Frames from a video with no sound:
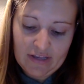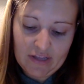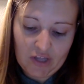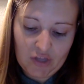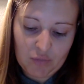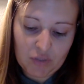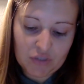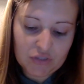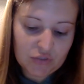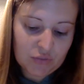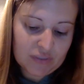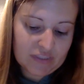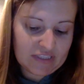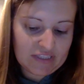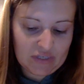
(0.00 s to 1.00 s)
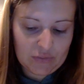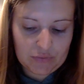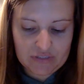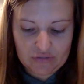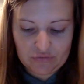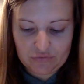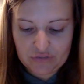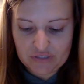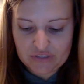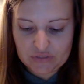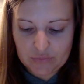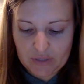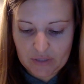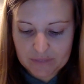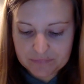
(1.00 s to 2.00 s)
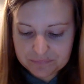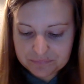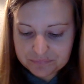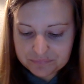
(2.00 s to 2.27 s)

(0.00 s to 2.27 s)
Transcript: Also ways that they were different as well.